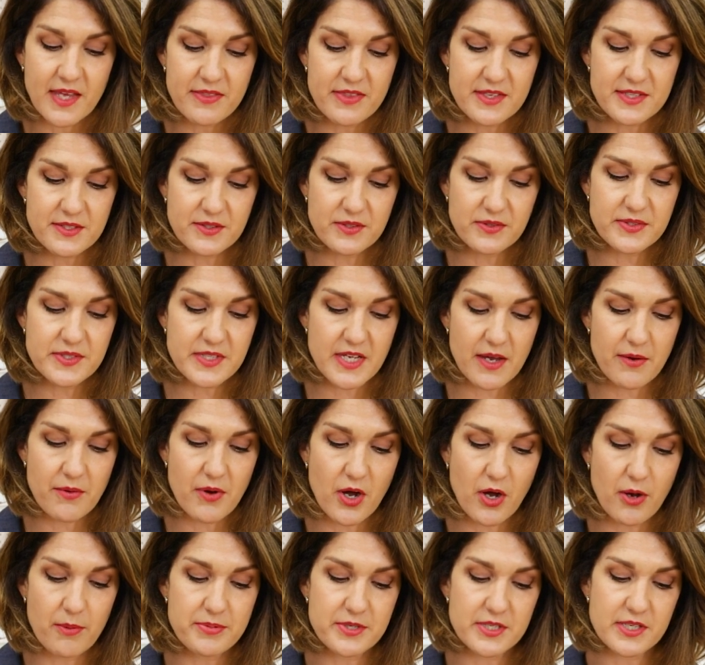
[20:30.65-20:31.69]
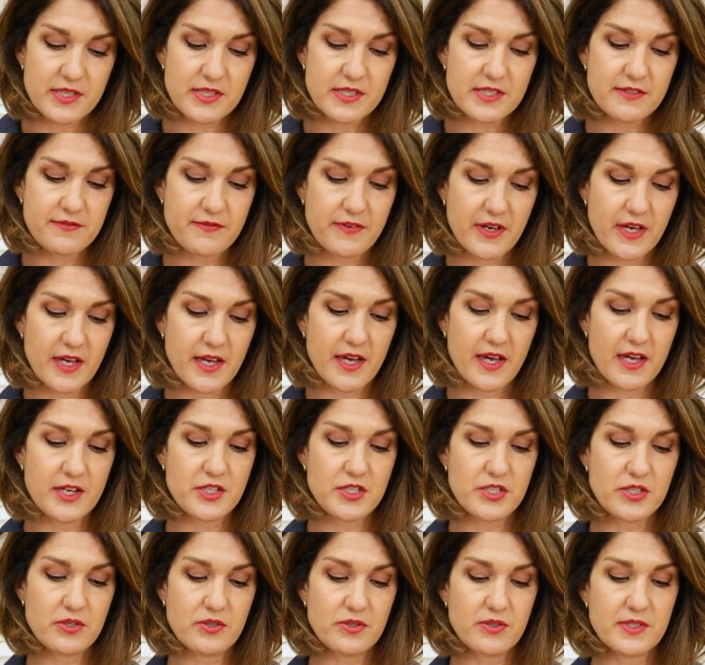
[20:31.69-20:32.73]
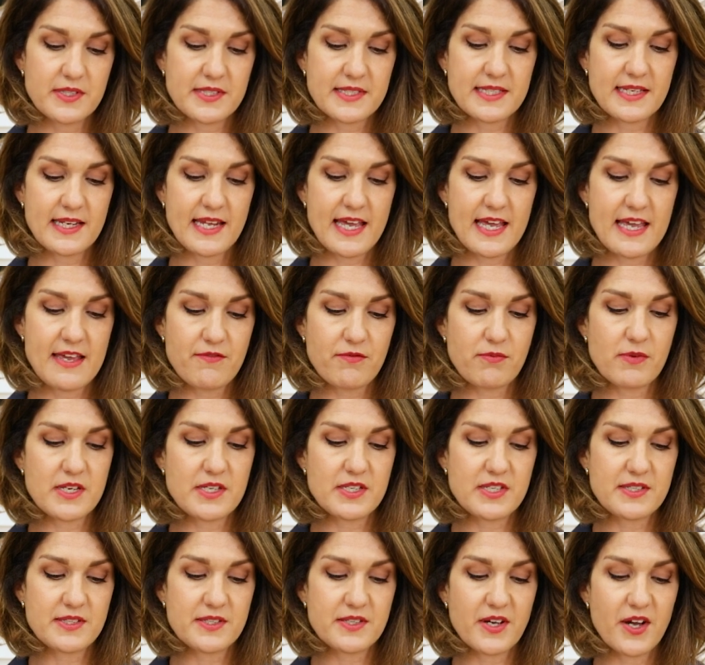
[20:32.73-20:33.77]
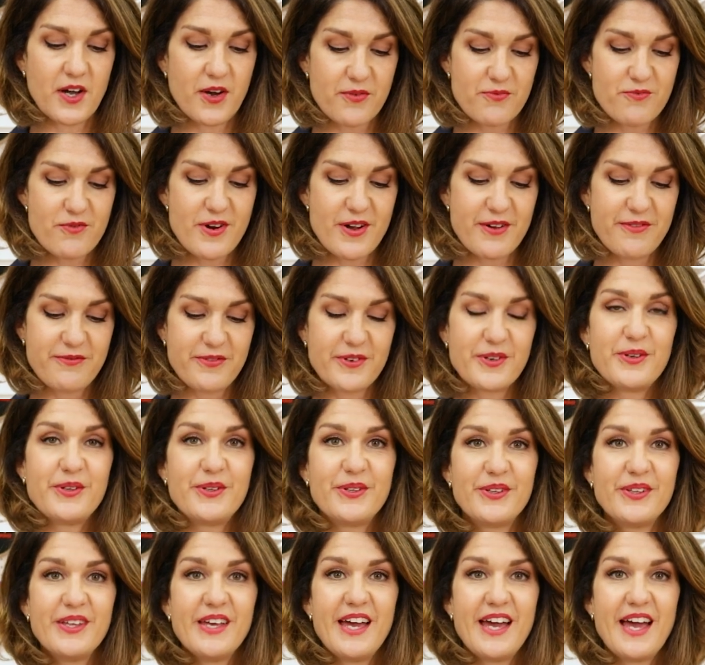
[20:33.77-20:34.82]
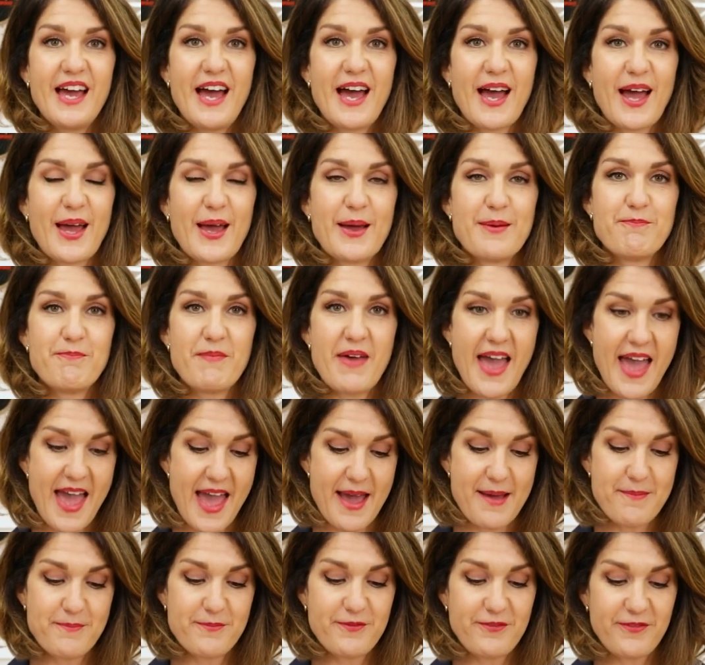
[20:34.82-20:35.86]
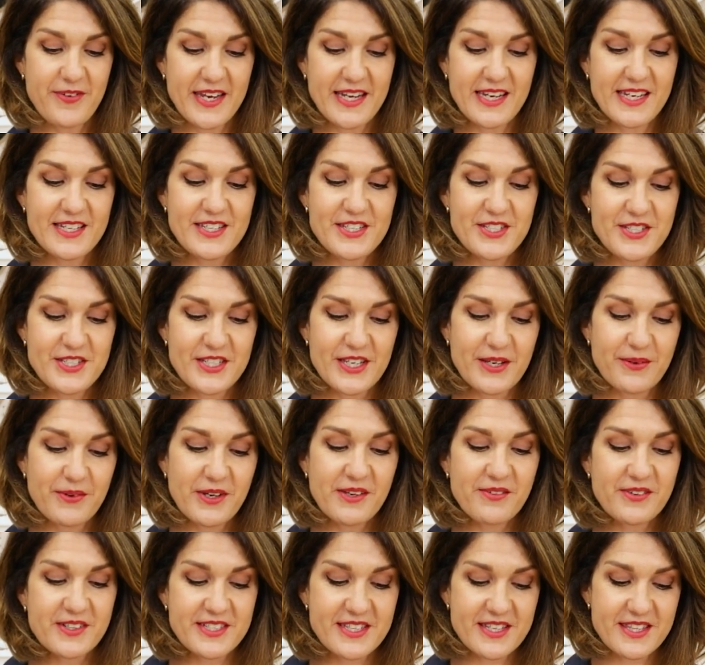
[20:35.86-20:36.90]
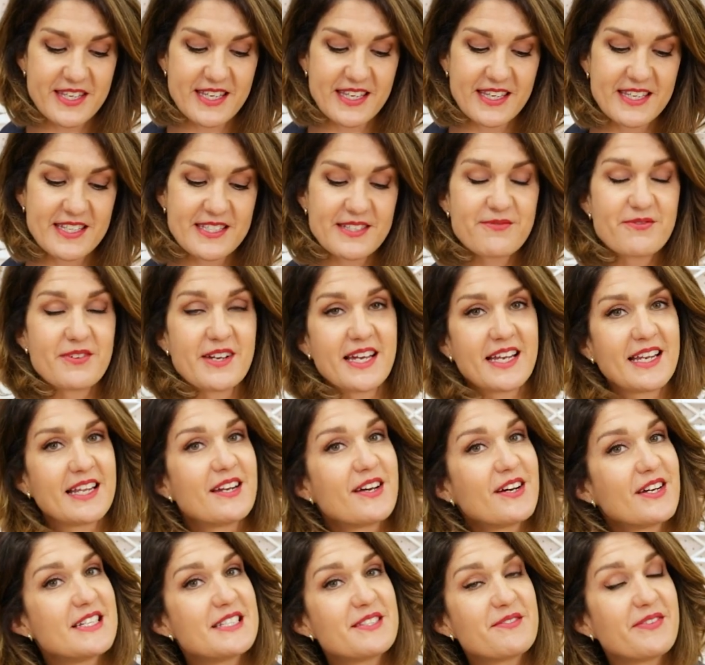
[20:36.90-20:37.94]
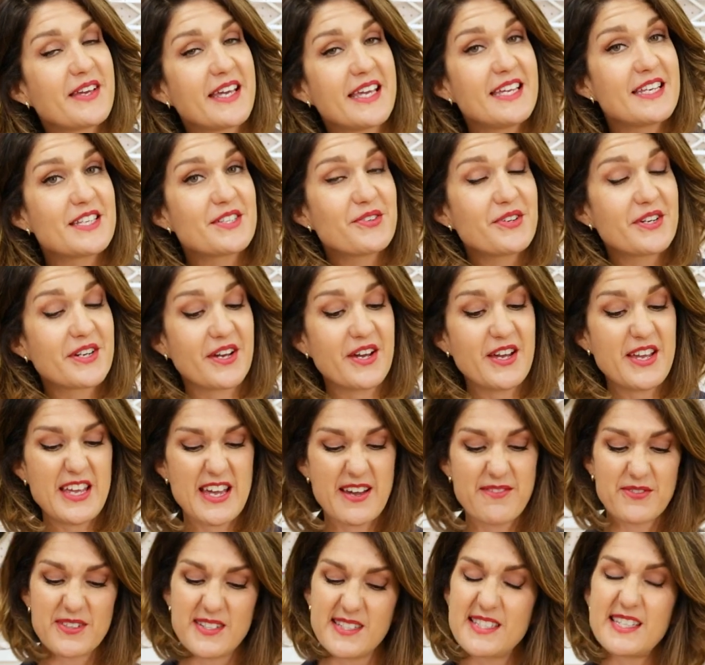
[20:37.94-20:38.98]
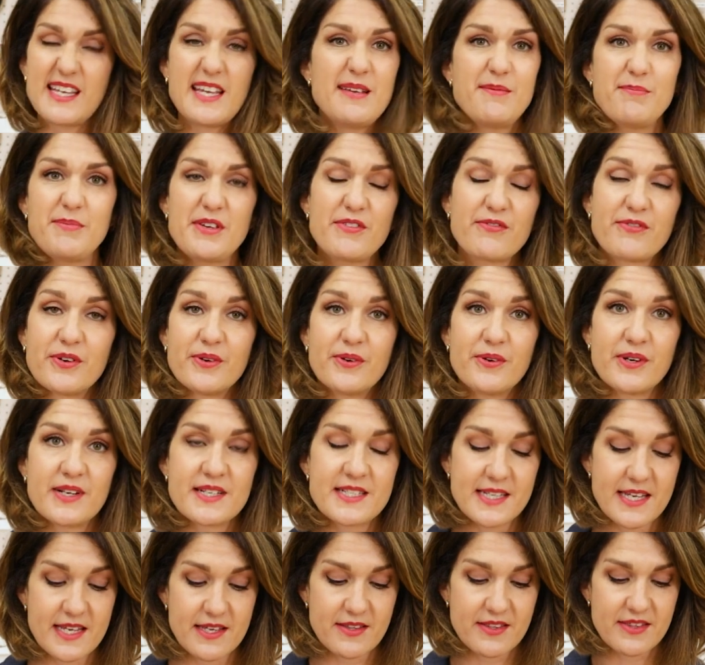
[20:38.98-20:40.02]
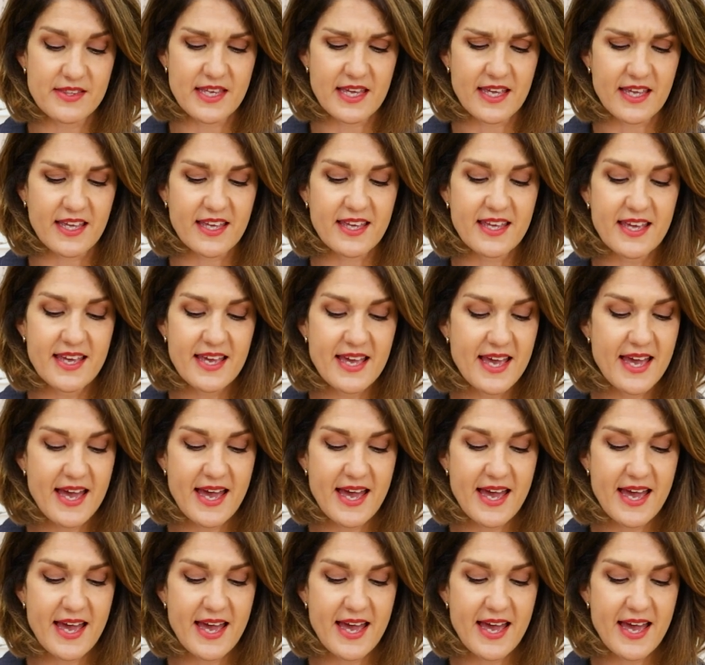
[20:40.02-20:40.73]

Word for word: There's also options for a short sleeve, which has got a ruffle hem finish to it, which I think is a really nice feature and I haven't seen before, I don't think.